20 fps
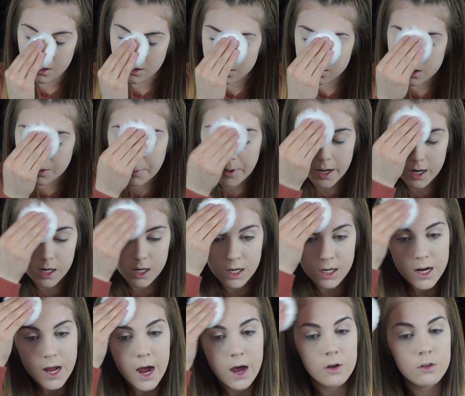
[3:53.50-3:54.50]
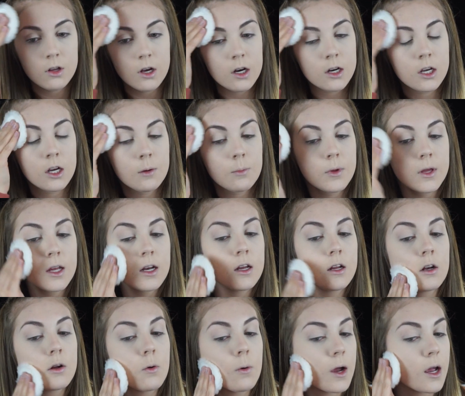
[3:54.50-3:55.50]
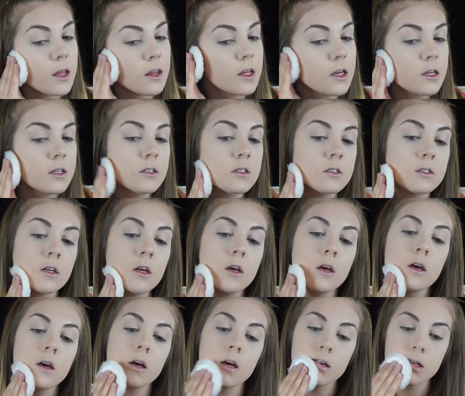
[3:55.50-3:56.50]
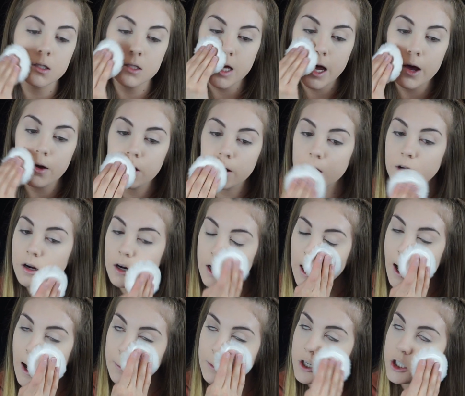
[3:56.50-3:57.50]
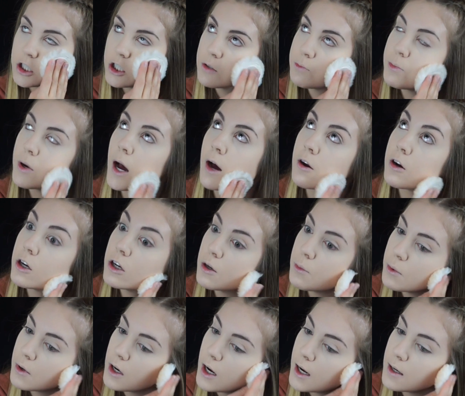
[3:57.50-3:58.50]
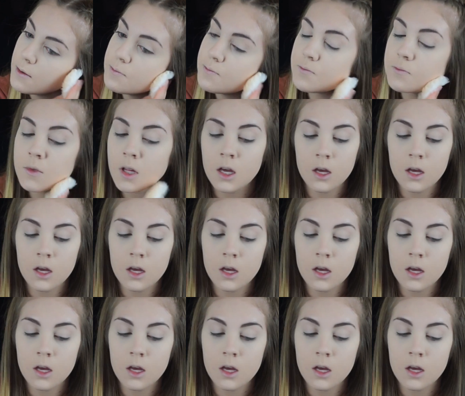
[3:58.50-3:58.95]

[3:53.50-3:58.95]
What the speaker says: Depending on how long you're planning to wear this is how much powder you'll put on.